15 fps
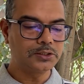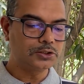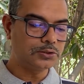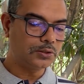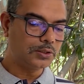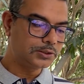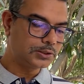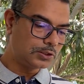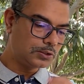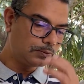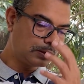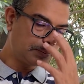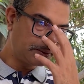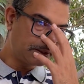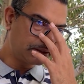
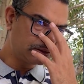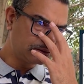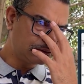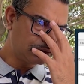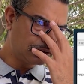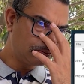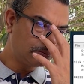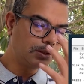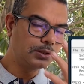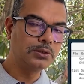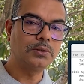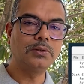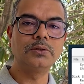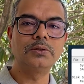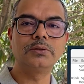installation of replication
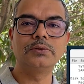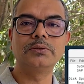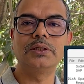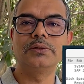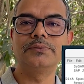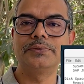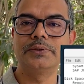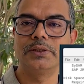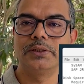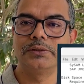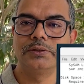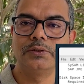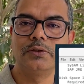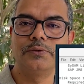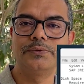server or
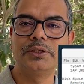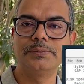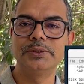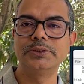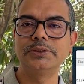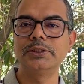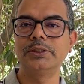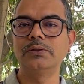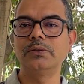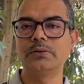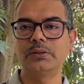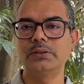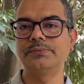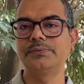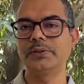configuration of
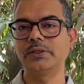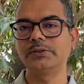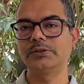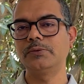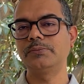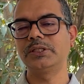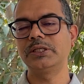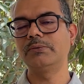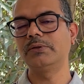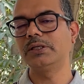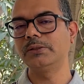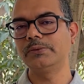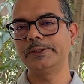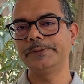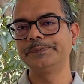MSA or configuration of
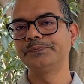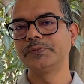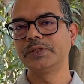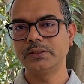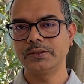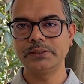table level.